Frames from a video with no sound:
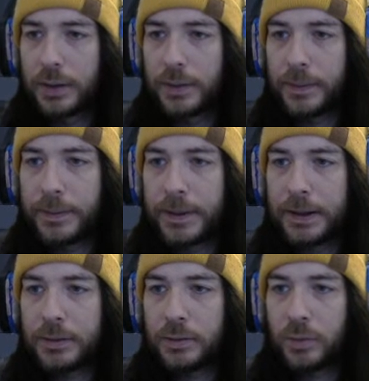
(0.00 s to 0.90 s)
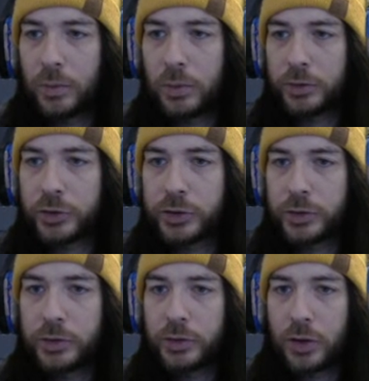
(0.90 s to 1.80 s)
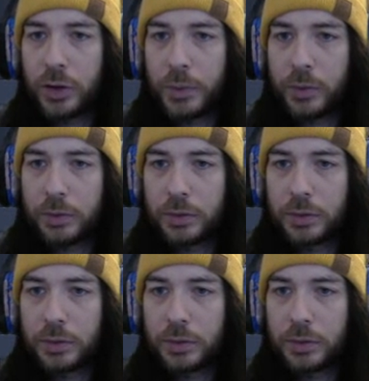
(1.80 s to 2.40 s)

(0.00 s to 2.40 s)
then we'll just do the normal